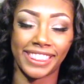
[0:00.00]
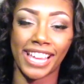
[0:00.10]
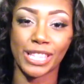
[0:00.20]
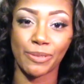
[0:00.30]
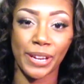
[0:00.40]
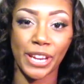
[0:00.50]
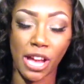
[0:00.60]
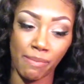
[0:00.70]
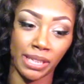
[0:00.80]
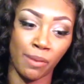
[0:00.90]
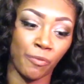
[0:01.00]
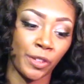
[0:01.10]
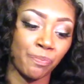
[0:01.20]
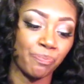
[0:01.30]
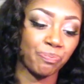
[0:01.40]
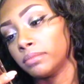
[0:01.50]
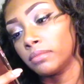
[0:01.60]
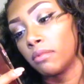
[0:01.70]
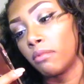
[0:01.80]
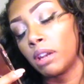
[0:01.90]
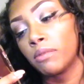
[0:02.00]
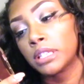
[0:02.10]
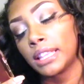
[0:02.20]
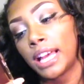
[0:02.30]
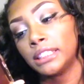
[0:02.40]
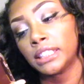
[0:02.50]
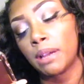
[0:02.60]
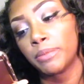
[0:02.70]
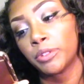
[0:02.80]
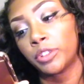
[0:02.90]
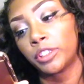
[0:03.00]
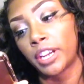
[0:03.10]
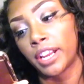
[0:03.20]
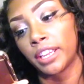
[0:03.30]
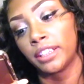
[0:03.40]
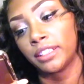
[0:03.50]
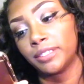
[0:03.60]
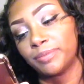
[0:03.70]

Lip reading: That's where he got my name from. When was the last time you cried?